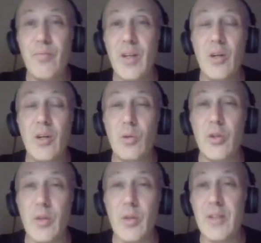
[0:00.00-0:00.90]
we're
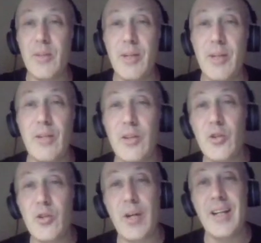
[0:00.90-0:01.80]
doing some interviews
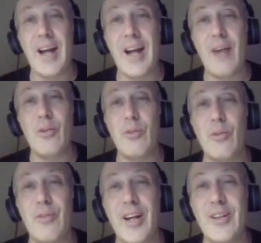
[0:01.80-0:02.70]
right now, and we'll
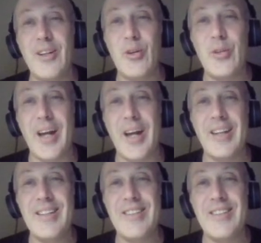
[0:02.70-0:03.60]
find out who that is,
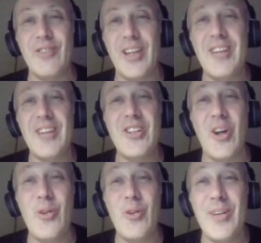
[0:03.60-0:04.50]
and we'll let you know
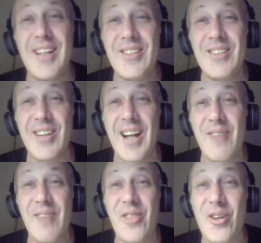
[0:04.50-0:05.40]
who it is. We're gonna have
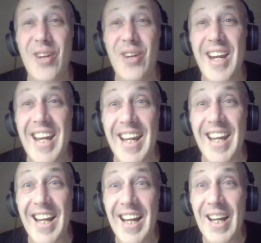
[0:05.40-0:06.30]
three
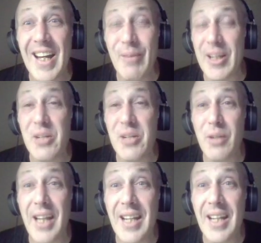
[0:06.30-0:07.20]
because we're
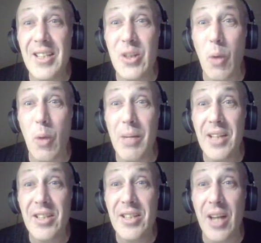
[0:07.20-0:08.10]
getting so many
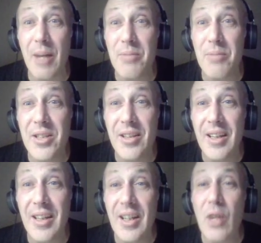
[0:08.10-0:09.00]
subs.
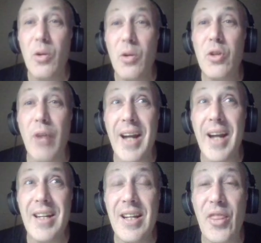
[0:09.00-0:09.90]
We're trying to hit
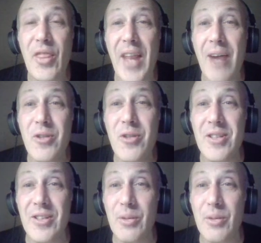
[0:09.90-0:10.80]
a thousand,
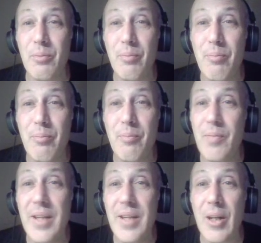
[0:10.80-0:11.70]
so
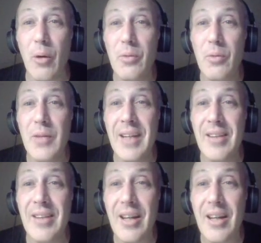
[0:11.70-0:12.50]
you know, hit the